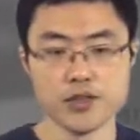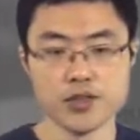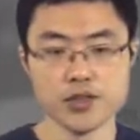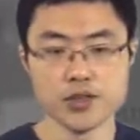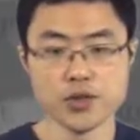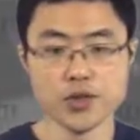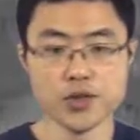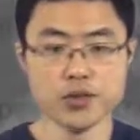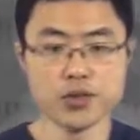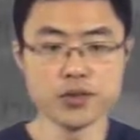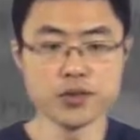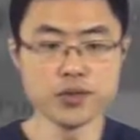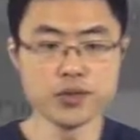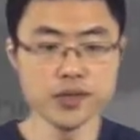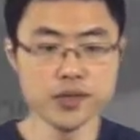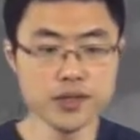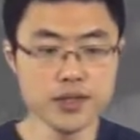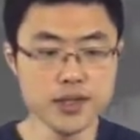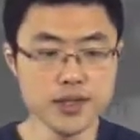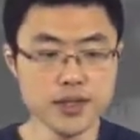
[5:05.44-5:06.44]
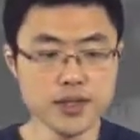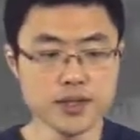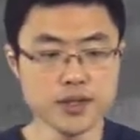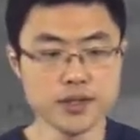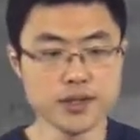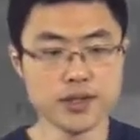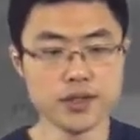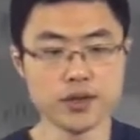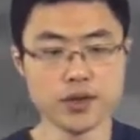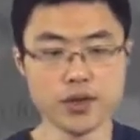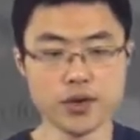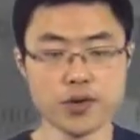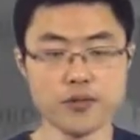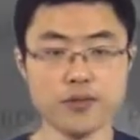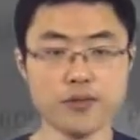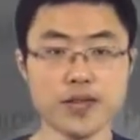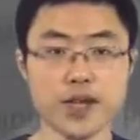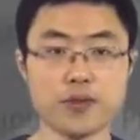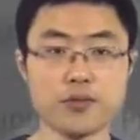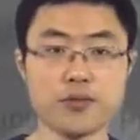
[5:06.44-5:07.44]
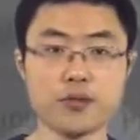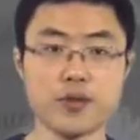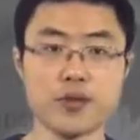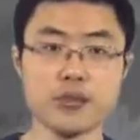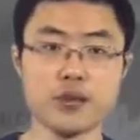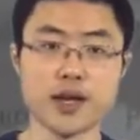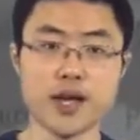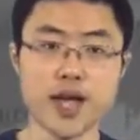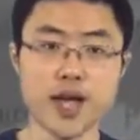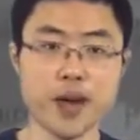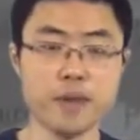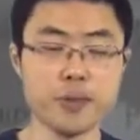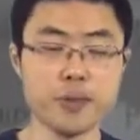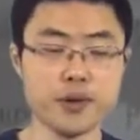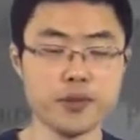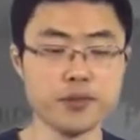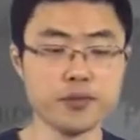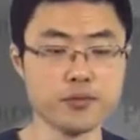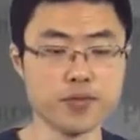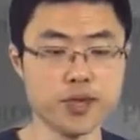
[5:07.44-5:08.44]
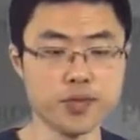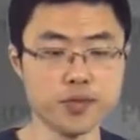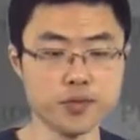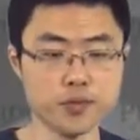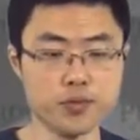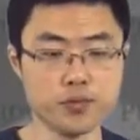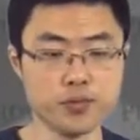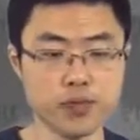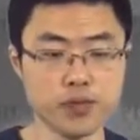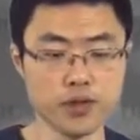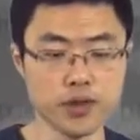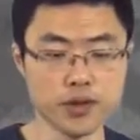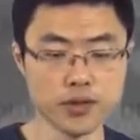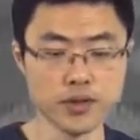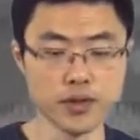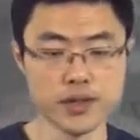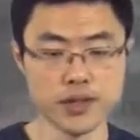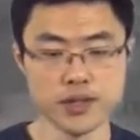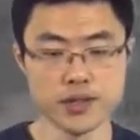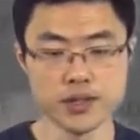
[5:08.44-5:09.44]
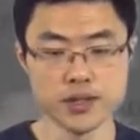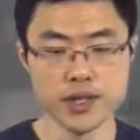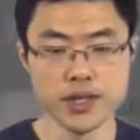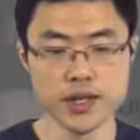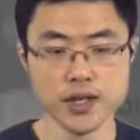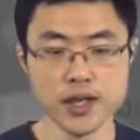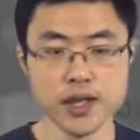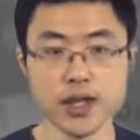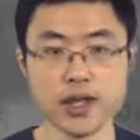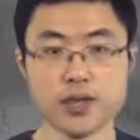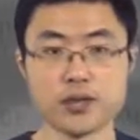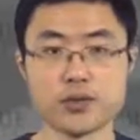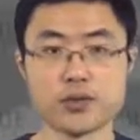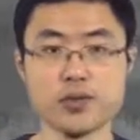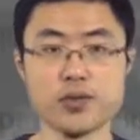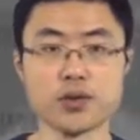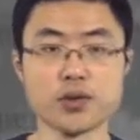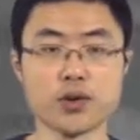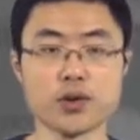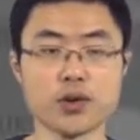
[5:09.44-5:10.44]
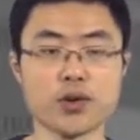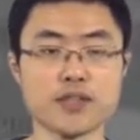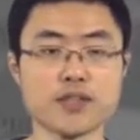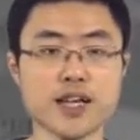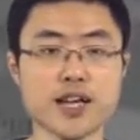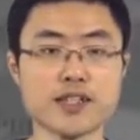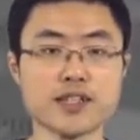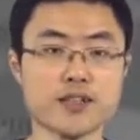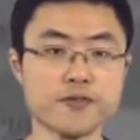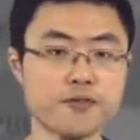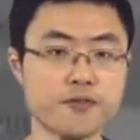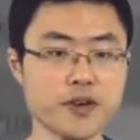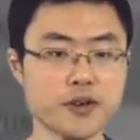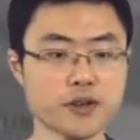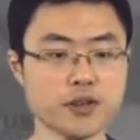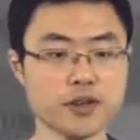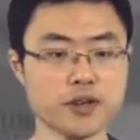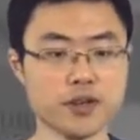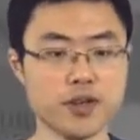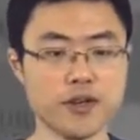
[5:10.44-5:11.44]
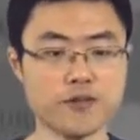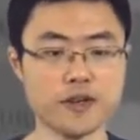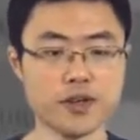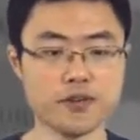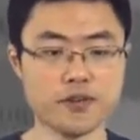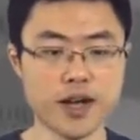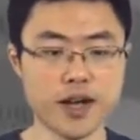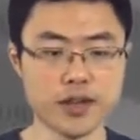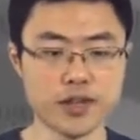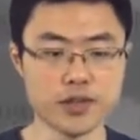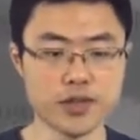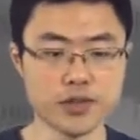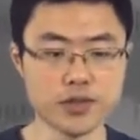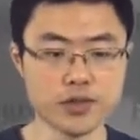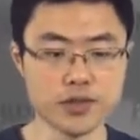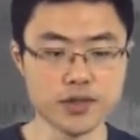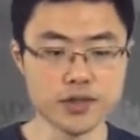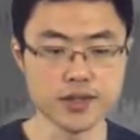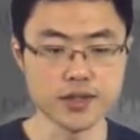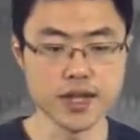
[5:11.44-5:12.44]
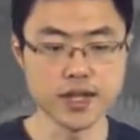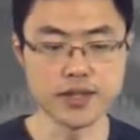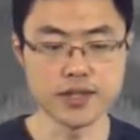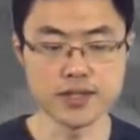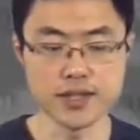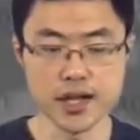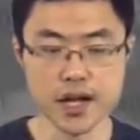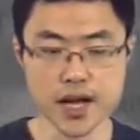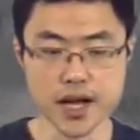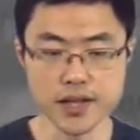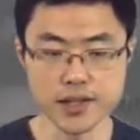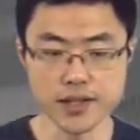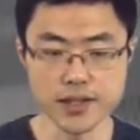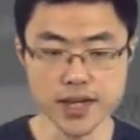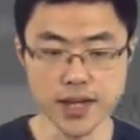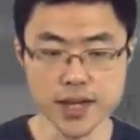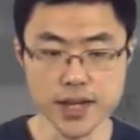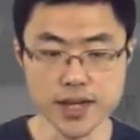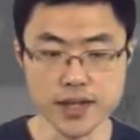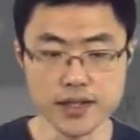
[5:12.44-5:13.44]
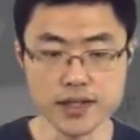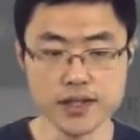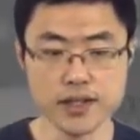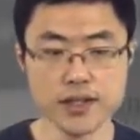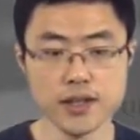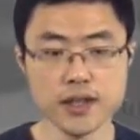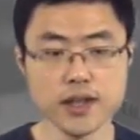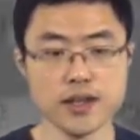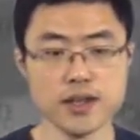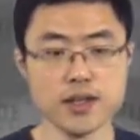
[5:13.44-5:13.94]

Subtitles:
So this is the curve that will happen when you plot these two curves as a function of the validation set size, k.